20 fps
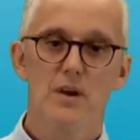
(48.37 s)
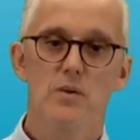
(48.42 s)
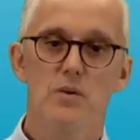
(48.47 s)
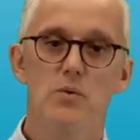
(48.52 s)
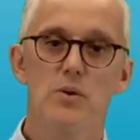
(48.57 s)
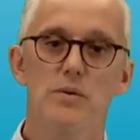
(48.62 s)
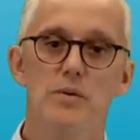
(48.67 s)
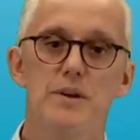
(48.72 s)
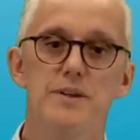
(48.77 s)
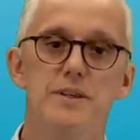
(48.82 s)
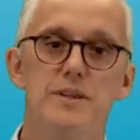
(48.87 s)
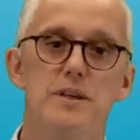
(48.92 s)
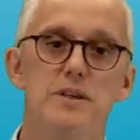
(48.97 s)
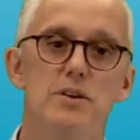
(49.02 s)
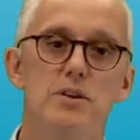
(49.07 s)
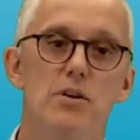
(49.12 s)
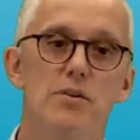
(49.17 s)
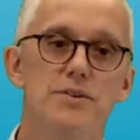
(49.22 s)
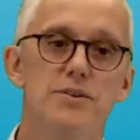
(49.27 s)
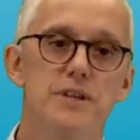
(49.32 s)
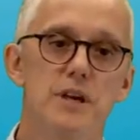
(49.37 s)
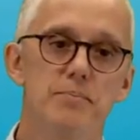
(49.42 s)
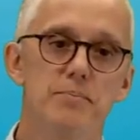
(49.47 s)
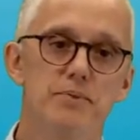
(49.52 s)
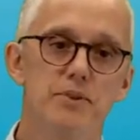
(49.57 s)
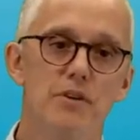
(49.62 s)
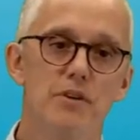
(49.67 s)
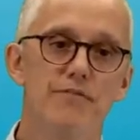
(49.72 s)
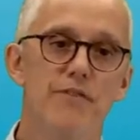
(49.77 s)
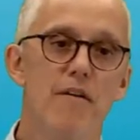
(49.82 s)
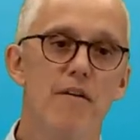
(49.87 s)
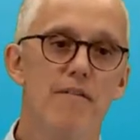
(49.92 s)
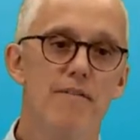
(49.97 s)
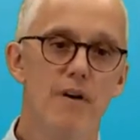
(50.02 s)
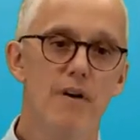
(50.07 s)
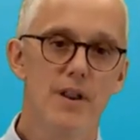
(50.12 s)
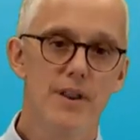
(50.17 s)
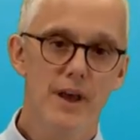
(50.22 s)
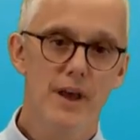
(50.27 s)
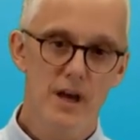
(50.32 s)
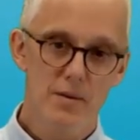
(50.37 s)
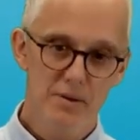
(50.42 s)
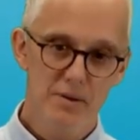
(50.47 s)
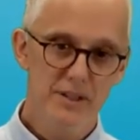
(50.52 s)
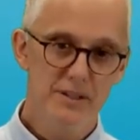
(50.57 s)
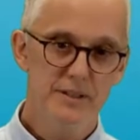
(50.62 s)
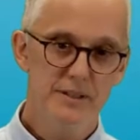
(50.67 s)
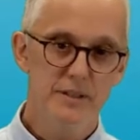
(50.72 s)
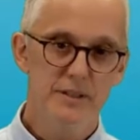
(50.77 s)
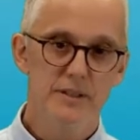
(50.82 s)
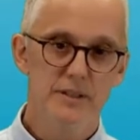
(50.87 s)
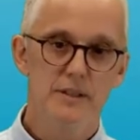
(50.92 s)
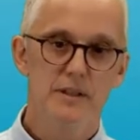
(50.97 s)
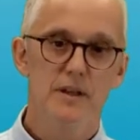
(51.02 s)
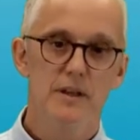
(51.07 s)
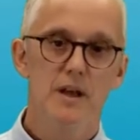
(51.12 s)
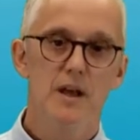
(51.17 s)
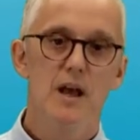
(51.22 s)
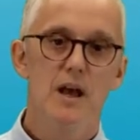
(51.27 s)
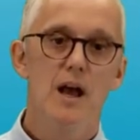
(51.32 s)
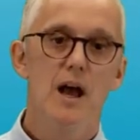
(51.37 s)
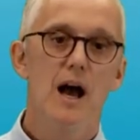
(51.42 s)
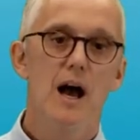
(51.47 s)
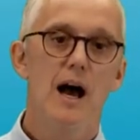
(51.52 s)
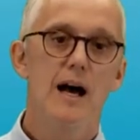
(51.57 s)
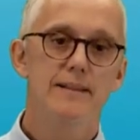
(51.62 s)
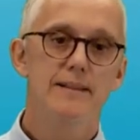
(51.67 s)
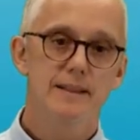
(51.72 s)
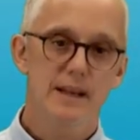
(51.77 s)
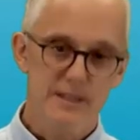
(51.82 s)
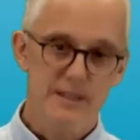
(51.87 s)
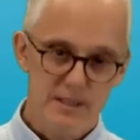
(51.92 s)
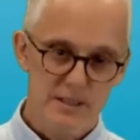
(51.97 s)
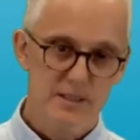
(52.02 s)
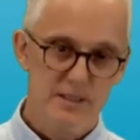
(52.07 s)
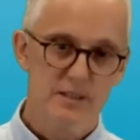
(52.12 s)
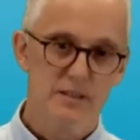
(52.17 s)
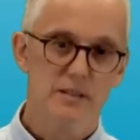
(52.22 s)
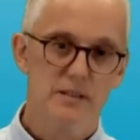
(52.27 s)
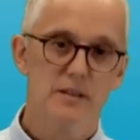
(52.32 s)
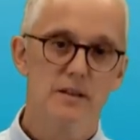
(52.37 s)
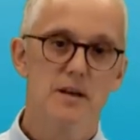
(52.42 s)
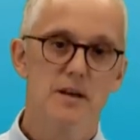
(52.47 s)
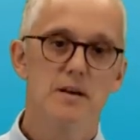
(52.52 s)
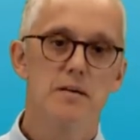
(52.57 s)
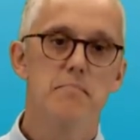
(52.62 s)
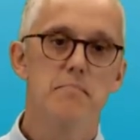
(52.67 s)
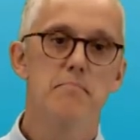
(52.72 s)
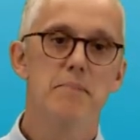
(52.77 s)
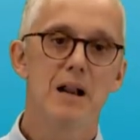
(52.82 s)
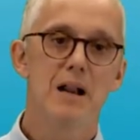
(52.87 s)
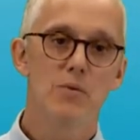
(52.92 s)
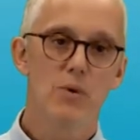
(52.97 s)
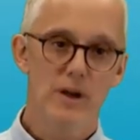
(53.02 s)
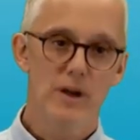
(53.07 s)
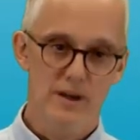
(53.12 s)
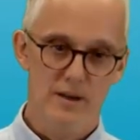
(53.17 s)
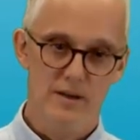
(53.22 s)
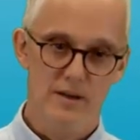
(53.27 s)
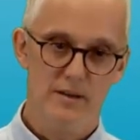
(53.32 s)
We will see the concept of vulnerability, attack, malware.